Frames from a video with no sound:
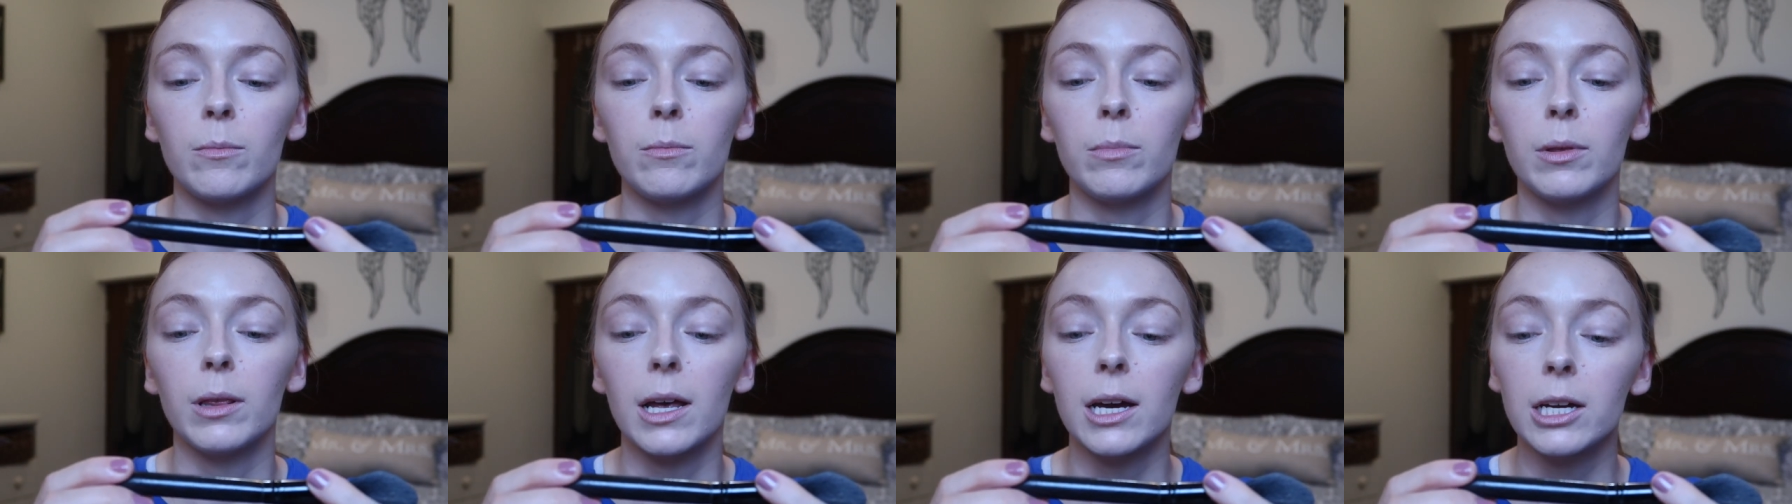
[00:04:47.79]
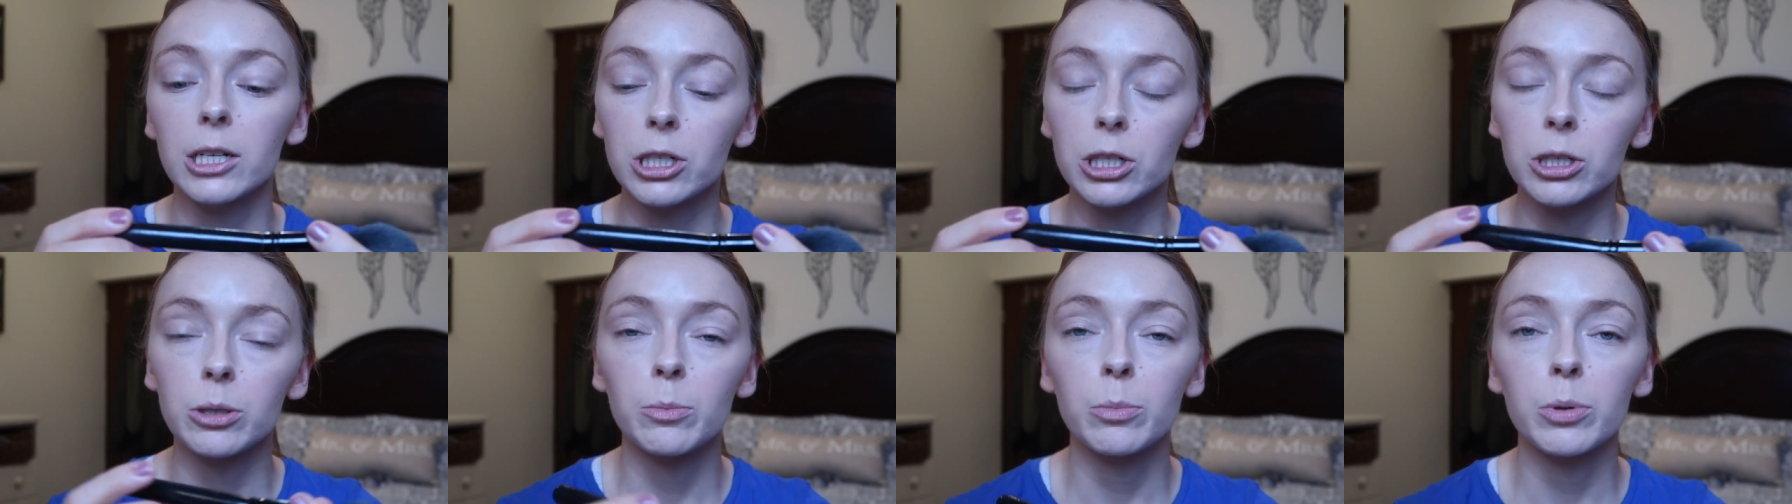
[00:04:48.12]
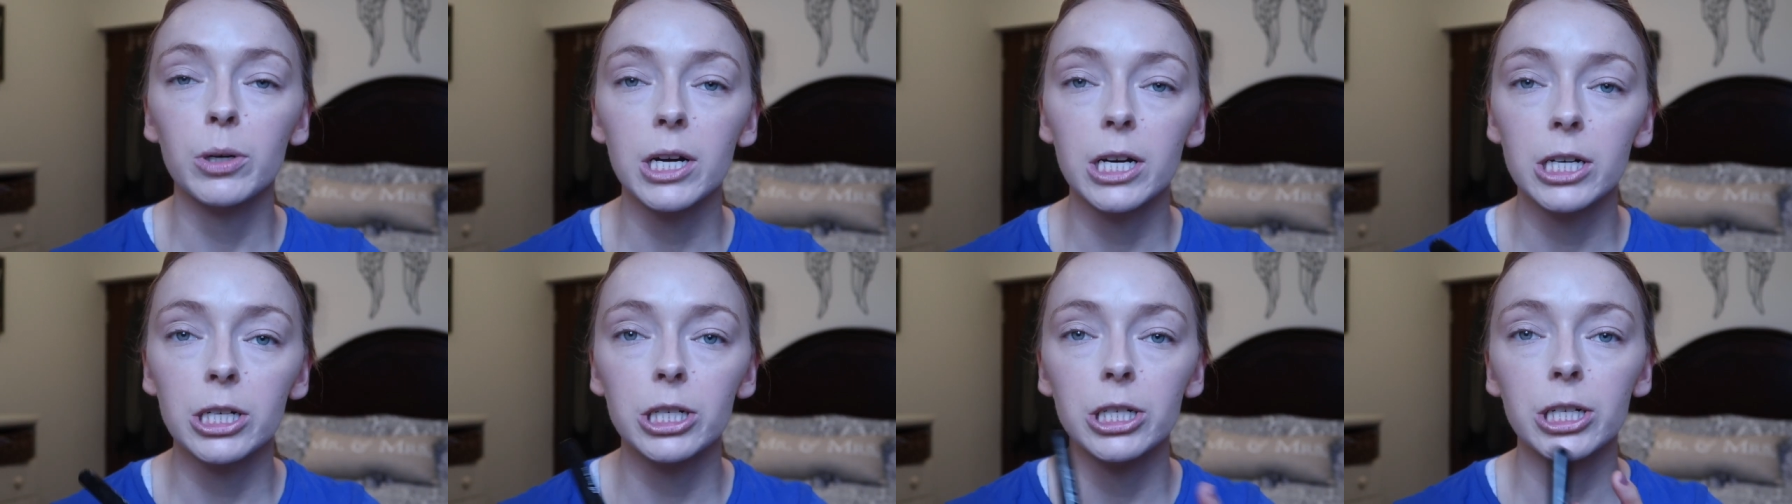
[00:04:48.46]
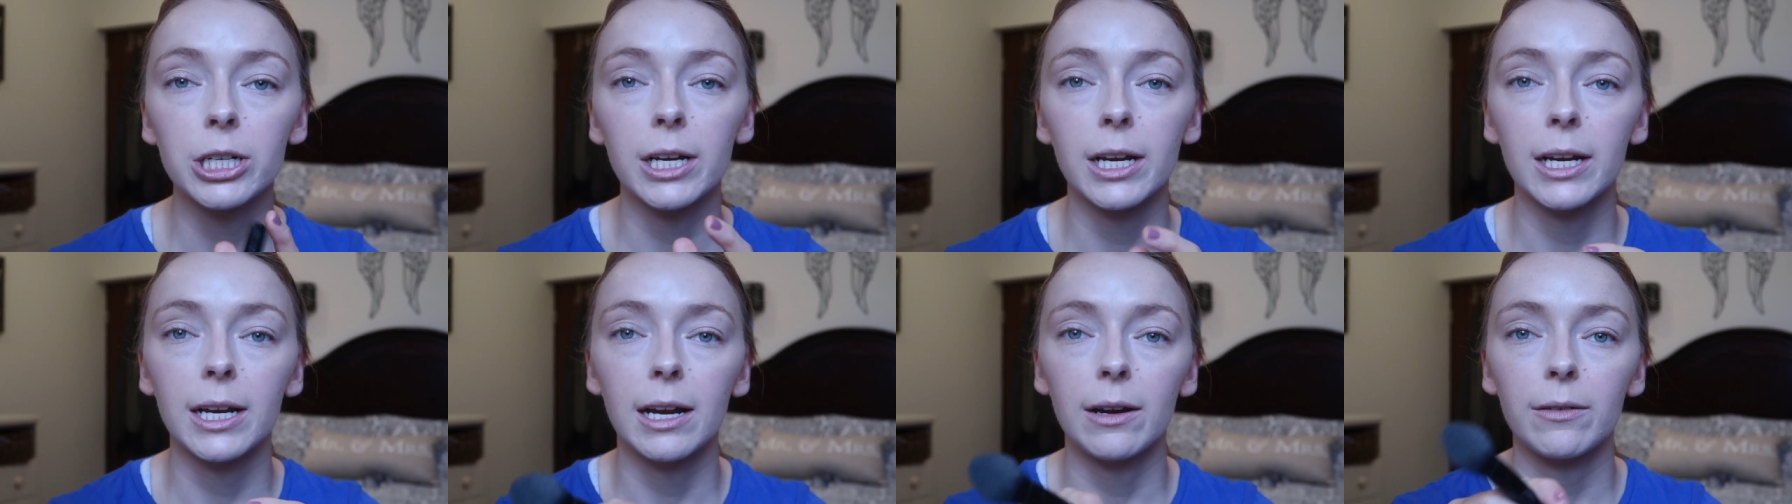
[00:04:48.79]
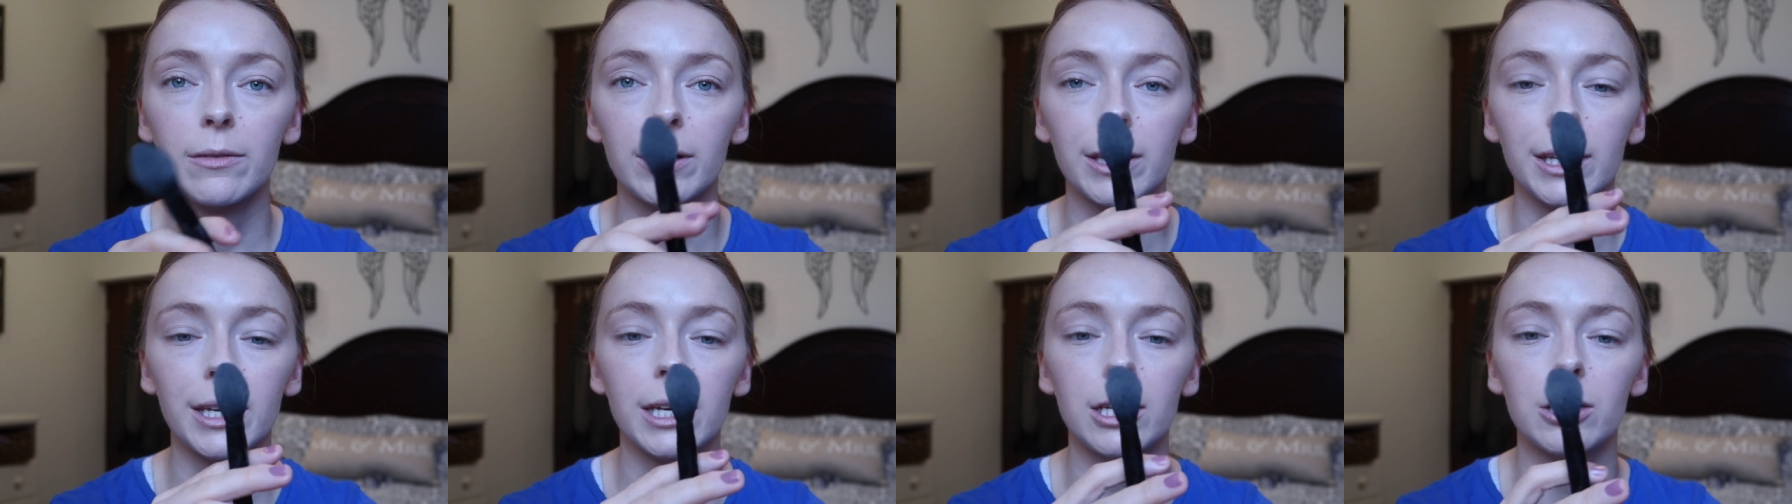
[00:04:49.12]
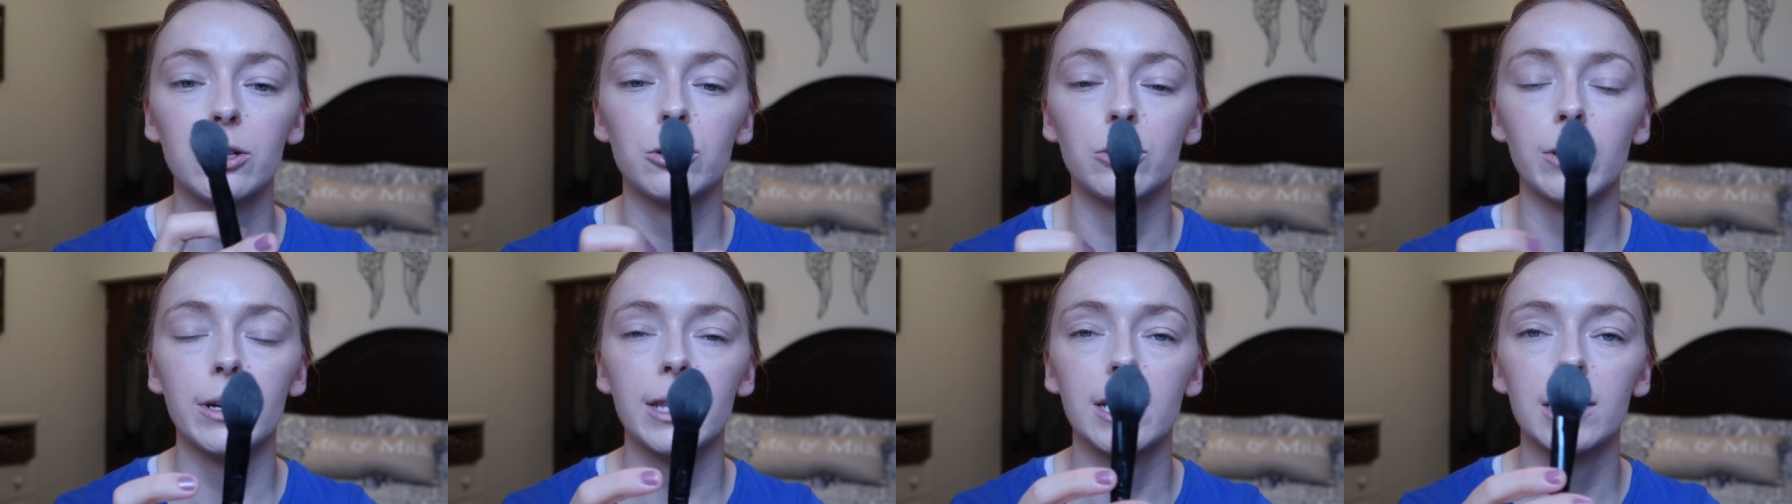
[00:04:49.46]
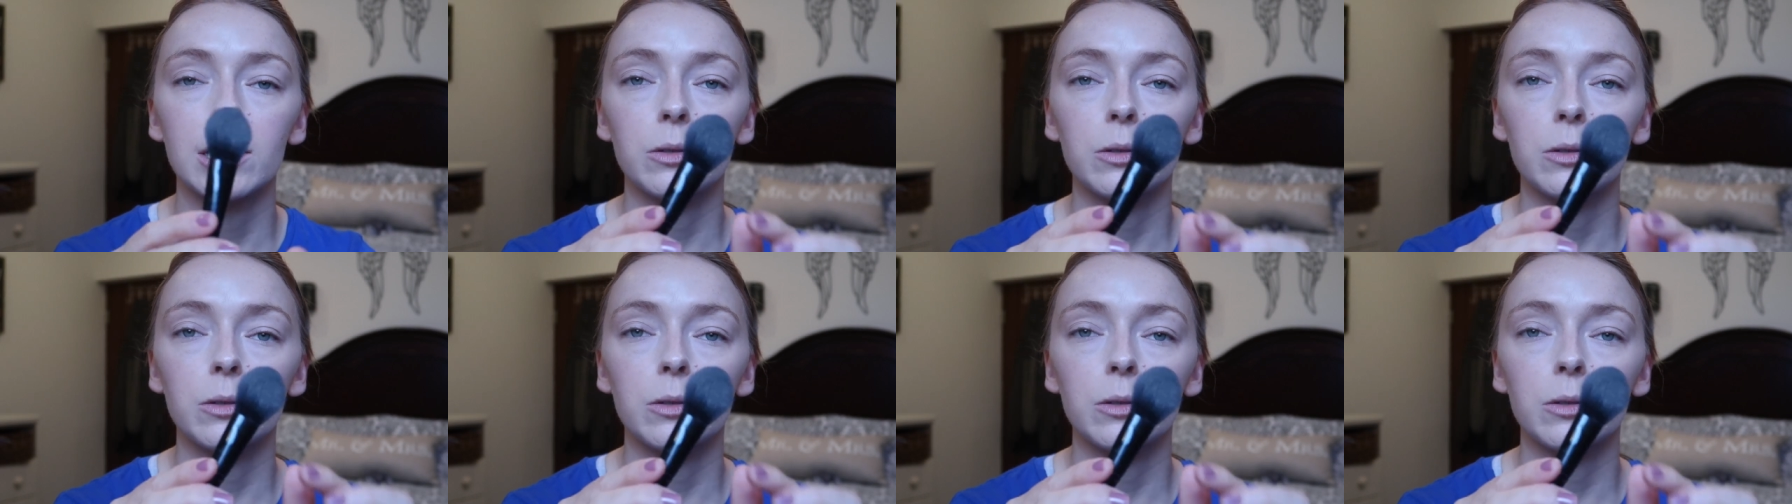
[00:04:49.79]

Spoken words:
blush brush, and I really enjoy